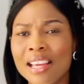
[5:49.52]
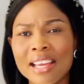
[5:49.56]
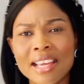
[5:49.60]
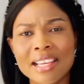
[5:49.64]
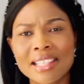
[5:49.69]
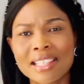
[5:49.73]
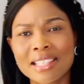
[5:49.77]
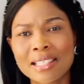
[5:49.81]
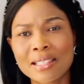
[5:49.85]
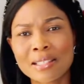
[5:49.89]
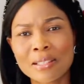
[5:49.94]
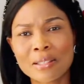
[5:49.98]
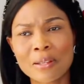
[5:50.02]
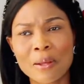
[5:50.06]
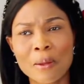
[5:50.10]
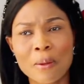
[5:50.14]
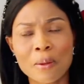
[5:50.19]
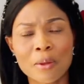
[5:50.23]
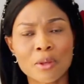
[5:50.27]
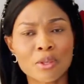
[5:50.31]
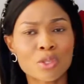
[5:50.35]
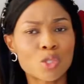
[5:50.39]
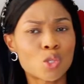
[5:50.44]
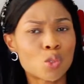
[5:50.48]
It's
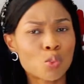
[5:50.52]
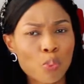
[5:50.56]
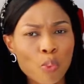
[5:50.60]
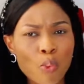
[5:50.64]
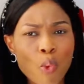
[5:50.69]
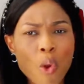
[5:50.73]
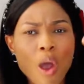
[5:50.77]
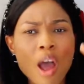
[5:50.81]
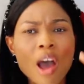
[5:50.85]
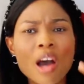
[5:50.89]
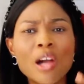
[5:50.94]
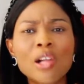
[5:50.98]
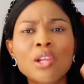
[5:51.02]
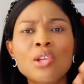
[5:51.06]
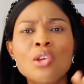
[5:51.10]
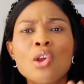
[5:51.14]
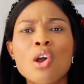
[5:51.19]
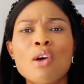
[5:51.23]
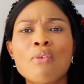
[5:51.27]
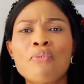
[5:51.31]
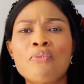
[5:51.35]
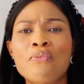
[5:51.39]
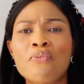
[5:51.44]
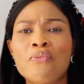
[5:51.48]
spoil
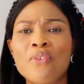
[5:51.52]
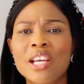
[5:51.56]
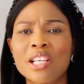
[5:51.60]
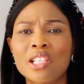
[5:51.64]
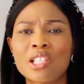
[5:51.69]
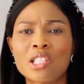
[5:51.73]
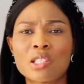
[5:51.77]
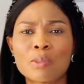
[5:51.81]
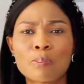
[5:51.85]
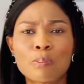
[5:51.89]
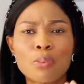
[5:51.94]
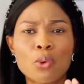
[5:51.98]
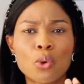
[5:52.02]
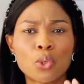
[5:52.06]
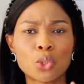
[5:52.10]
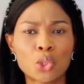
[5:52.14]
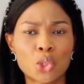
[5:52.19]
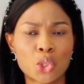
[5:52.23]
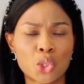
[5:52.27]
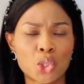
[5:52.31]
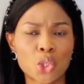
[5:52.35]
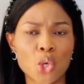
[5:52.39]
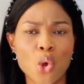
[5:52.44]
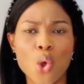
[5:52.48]
your face
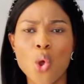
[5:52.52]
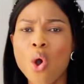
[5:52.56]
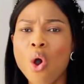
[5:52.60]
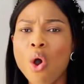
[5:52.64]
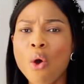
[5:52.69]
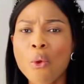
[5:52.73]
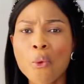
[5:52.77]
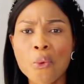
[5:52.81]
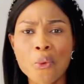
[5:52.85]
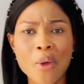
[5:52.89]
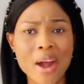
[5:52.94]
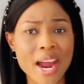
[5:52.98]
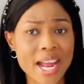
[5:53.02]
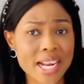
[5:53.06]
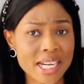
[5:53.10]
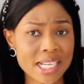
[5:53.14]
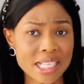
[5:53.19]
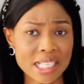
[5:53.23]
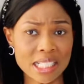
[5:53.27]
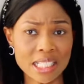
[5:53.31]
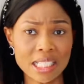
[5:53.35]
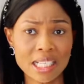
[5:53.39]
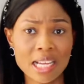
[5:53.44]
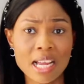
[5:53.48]
posture
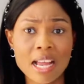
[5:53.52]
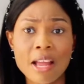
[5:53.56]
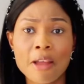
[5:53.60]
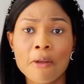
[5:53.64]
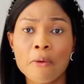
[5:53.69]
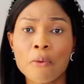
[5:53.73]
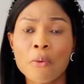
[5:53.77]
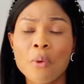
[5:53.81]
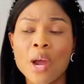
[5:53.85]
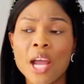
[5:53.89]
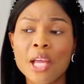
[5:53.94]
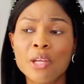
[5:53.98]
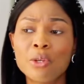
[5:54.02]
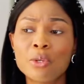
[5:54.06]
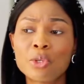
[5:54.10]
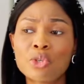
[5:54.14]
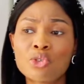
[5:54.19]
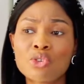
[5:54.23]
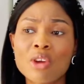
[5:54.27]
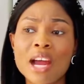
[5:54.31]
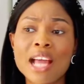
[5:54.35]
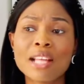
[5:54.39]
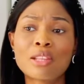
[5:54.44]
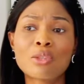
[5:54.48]
already when you
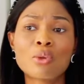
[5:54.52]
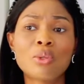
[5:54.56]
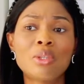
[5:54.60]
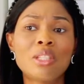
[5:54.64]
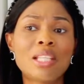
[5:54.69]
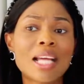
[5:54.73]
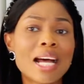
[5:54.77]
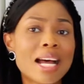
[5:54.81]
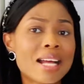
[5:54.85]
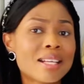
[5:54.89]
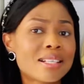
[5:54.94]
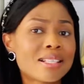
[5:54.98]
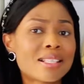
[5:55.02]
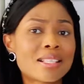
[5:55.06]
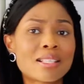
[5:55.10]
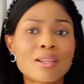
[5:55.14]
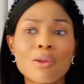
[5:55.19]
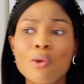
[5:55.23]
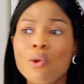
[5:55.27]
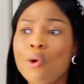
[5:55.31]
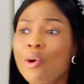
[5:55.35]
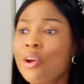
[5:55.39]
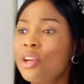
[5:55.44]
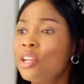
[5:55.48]
try to
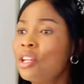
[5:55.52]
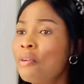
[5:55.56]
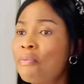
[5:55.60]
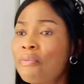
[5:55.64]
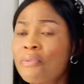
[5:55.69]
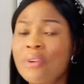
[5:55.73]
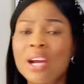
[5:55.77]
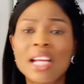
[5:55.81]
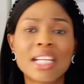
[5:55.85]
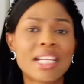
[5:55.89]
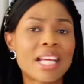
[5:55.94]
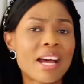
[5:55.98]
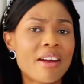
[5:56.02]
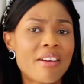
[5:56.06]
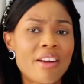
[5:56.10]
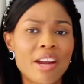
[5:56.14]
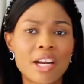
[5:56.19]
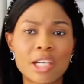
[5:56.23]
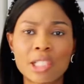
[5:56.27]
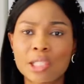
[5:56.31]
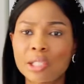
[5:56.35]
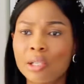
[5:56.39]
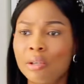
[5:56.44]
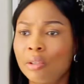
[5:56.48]
dance going different
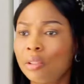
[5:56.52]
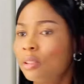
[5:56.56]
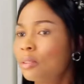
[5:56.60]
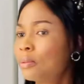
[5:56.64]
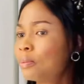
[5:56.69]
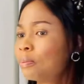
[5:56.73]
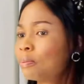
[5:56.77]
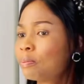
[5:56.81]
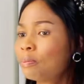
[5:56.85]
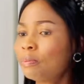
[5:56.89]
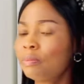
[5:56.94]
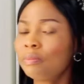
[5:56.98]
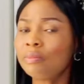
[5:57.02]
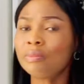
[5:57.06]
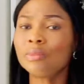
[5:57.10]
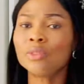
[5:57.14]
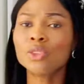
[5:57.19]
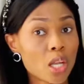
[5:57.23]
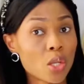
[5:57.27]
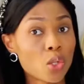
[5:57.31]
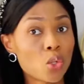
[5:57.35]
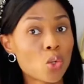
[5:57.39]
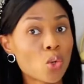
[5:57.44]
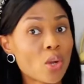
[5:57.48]
direction.
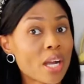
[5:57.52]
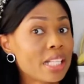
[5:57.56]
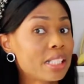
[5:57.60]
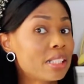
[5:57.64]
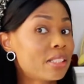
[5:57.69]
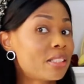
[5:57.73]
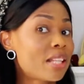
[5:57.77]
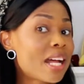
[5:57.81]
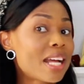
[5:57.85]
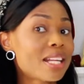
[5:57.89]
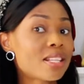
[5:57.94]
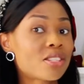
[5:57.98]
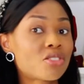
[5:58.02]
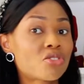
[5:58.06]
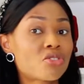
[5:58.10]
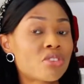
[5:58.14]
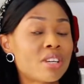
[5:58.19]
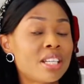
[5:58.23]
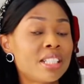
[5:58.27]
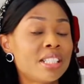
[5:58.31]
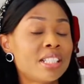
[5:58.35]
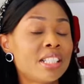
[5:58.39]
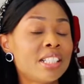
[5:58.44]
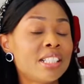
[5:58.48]
You can dance
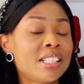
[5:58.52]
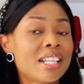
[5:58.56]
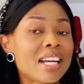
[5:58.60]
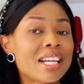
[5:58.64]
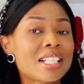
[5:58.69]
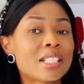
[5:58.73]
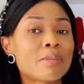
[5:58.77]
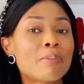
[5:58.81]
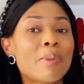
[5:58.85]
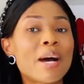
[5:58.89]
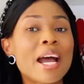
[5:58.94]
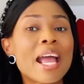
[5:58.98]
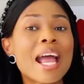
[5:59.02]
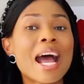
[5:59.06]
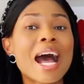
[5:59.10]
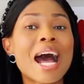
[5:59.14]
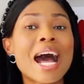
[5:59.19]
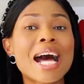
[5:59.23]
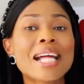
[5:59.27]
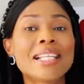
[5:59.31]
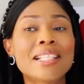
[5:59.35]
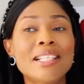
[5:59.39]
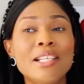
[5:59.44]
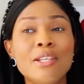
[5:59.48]
trending dance by
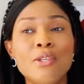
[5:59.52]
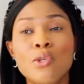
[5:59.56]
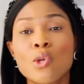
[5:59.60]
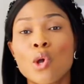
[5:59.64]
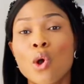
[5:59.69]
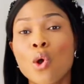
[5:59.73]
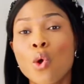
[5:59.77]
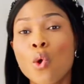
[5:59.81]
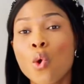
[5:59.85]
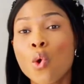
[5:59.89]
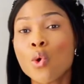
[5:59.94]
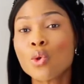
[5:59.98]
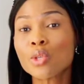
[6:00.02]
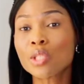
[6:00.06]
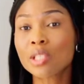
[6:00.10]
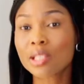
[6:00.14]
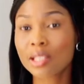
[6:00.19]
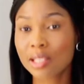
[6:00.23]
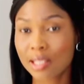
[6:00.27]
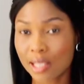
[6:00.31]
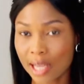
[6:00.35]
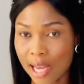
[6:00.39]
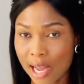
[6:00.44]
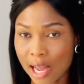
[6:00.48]
adding your own
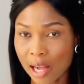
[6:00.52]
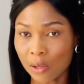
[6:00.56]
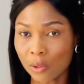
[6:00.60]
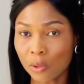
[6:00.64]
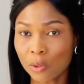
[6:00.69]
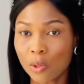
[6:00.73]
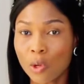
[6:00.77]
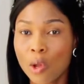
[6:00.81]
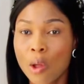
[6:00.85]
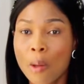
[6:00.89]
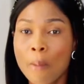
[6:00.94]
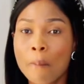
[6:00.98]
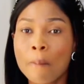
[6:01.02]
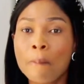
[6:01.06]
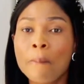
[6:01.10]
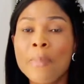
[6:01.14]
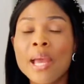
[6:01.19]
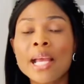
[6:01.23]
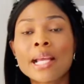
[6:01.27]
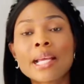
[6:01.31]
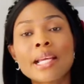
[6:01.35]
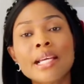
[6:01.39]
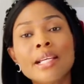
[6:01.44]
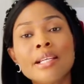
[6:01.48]
style,
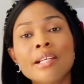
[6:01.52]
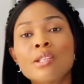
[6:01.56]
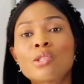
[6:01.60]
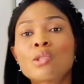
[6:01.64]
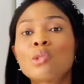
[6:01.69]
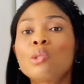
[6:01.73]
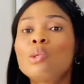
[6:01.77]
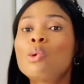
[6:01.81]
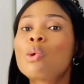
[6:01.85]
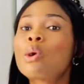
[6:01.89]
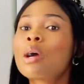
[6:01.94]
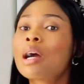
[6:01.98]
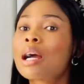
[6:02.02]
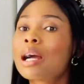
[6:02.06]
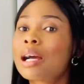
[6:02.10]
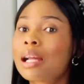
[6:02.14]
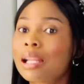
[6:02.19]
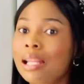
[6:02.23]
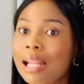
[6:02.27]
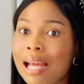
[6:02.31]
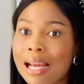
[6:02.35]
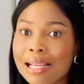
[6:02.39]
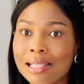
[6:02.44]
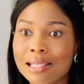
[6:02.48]
making it look
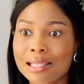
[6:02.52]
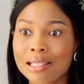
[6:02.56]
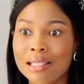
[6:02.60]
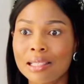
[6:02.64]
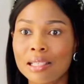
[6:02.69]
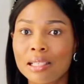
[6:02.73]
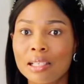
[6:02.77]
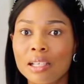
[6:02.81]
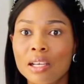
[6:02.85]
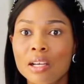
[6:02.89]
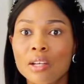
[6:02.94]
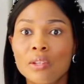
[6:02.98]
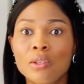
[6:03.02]
classy,